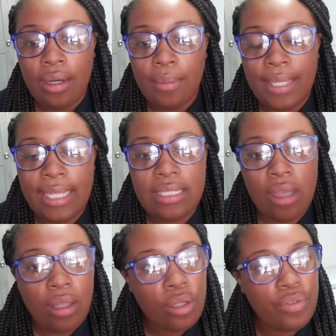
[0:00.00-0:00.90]
He's
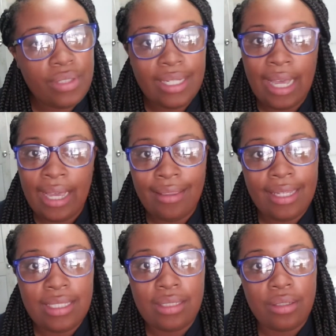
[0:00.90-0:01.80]
all over the guy
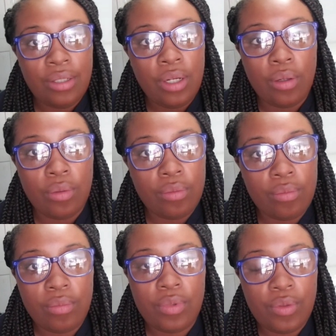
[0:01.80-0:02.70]
that's, you know,
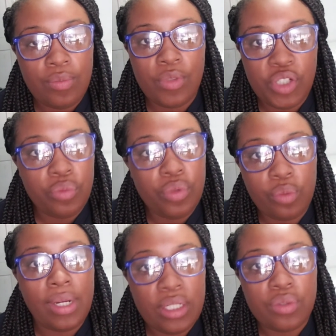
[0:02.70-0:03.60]
shooting the
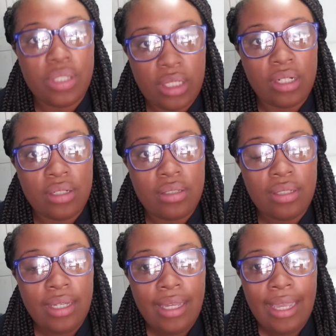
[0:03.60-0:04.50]
racial slurs.
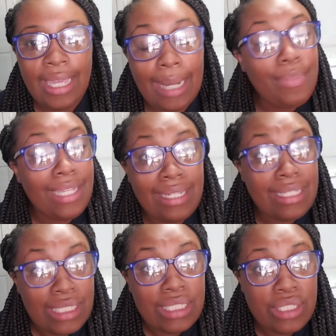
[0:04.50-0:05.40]
And I'm thinking
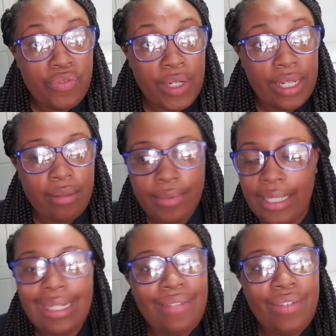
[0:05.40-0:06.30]
this is his friend. He
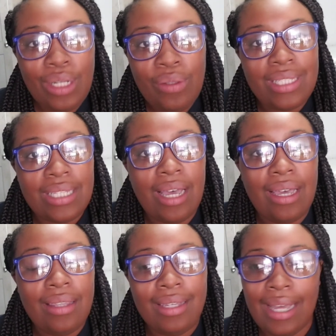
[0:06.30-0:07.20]
doesn't even know this
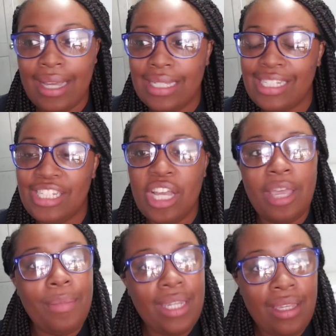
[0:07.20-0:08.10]
guy. The guy is
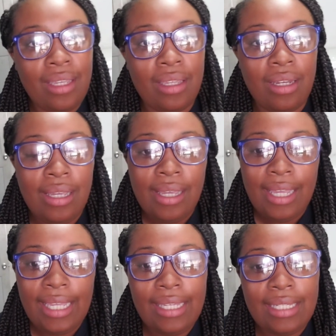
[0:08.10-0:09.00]
chiming in.
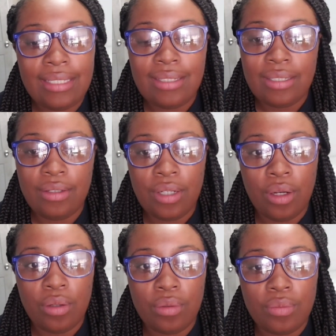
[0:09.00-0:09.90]
He is, you
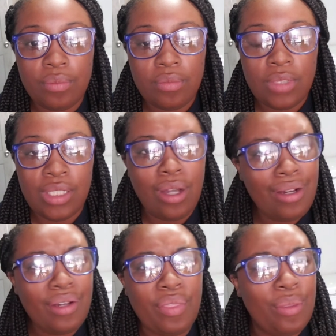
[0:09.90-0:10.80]
know,
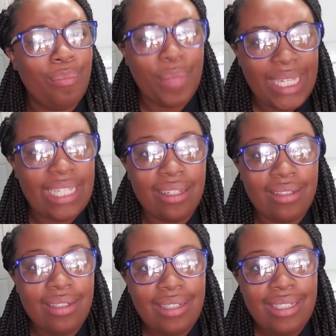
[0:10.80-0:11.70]
darker than me.
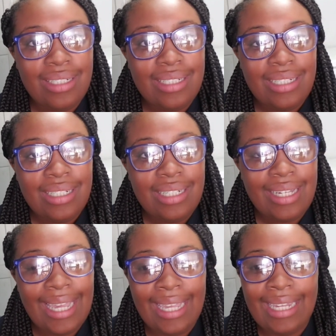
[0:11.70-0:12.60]

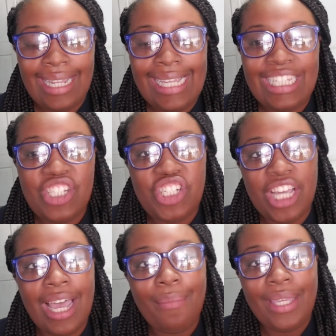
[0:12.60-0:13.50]
And he's
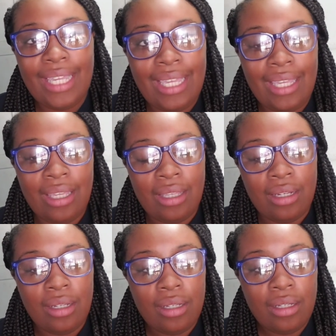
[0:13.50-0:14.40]
chiming
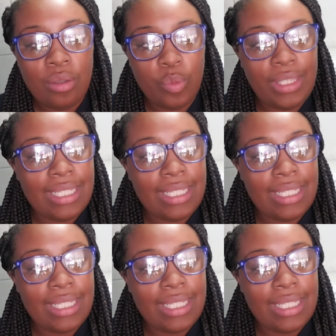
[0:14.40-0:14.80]
in with the